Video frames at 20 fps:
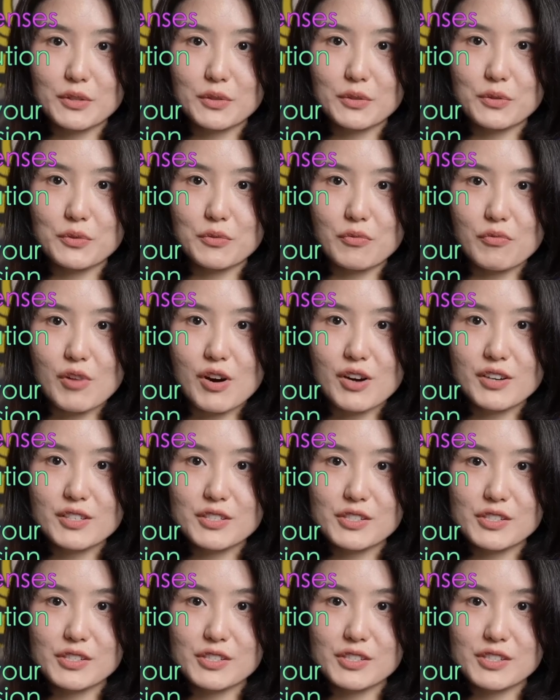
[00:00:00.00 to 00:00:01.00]
you want
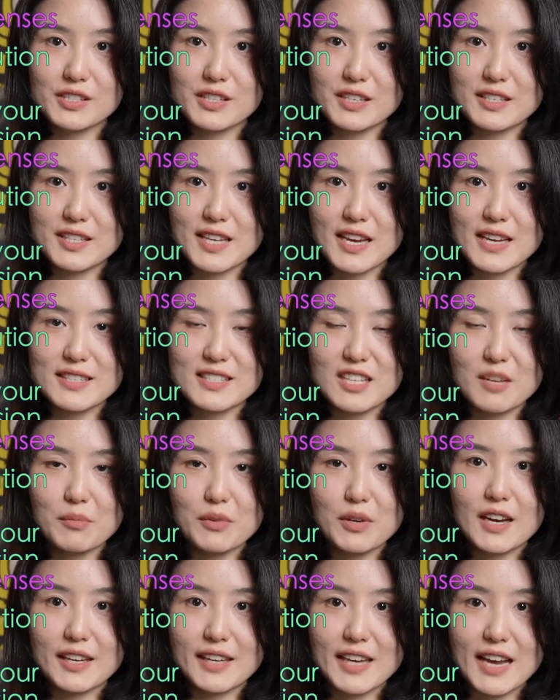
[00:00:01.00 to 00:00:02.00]
to just attend some
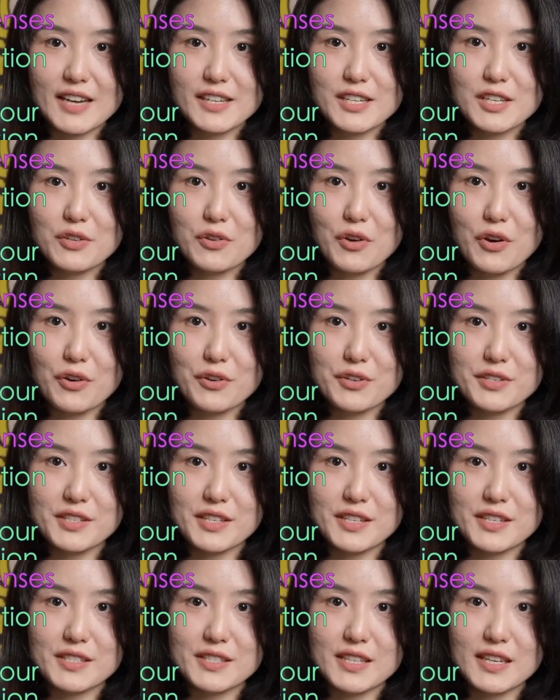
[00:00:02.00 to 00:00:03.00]
accounting courses,